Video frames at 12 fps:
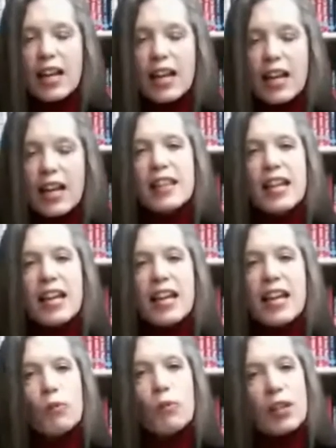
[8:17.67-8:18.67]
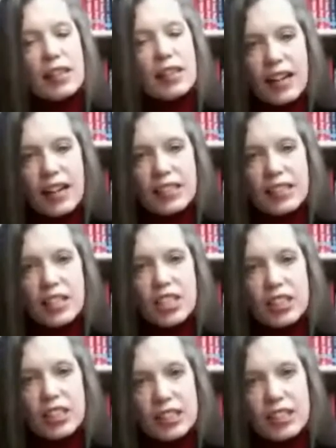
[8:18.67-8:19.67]
And then what that
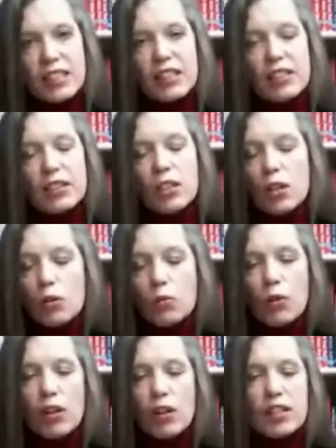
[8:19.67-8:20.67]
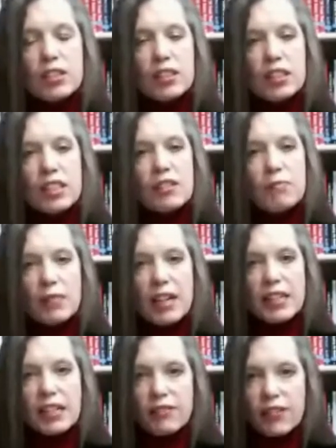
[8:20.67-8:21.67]
essentially did was leave
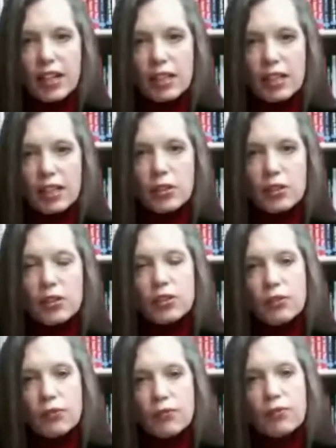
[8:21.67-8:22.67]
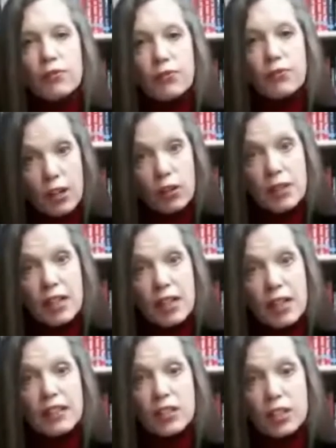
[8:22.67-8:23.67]
money available, federal
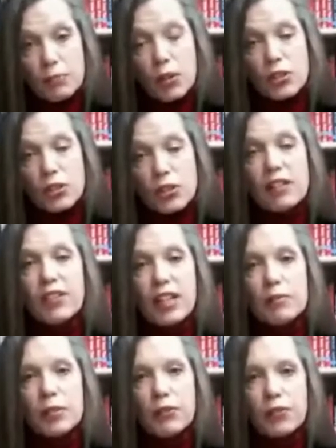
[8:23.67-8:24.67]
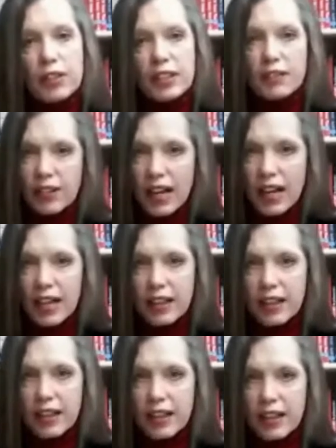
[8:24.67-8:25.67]
money supposedly available to fund
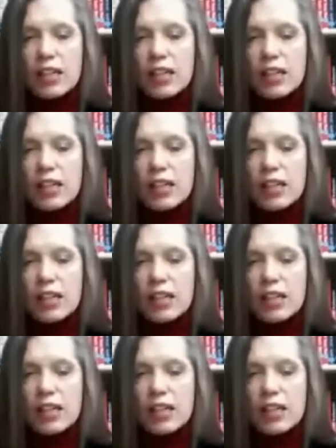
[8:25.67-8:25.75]
Leviathan.